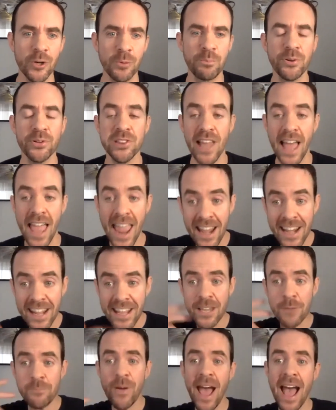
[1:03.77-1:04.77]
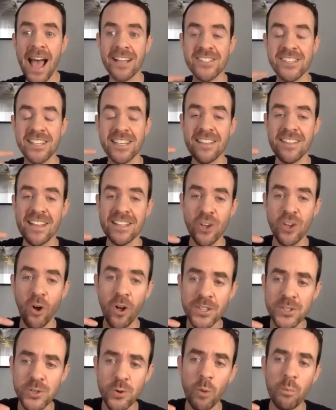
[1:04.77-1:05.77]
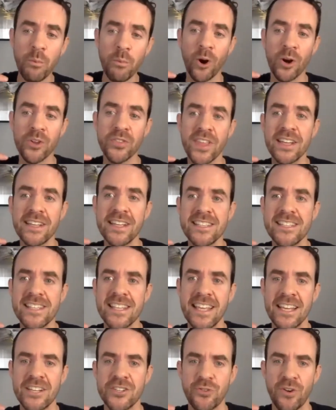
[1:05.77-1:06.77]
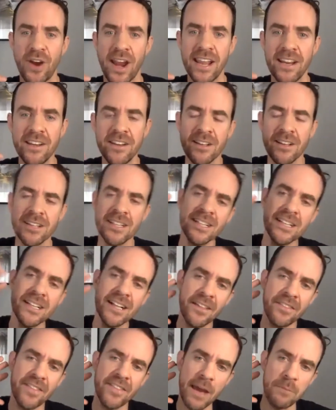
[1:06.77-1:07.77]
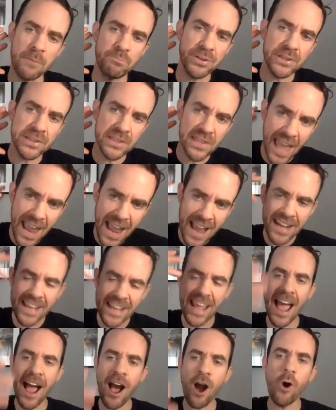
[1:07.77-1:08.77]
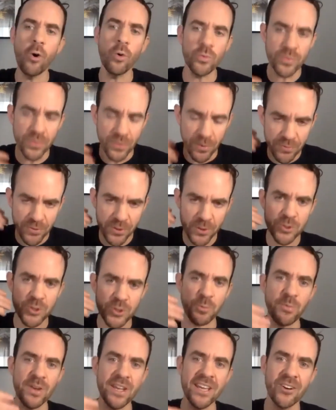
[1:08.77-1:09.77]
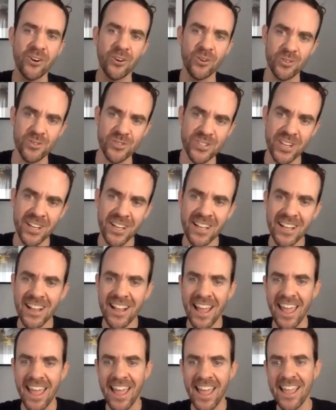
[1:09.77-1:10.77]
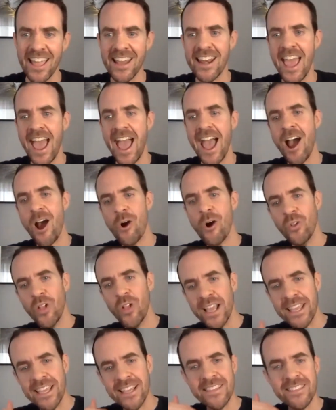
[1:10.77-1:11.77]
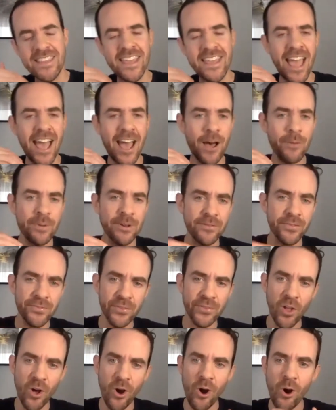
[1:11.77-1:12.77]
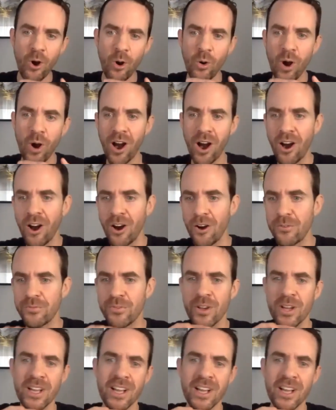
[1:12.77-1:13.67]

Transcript: Your planning capacity, that's also a part that needs to get trained, that planning out the future meals and how like the ebb and flow of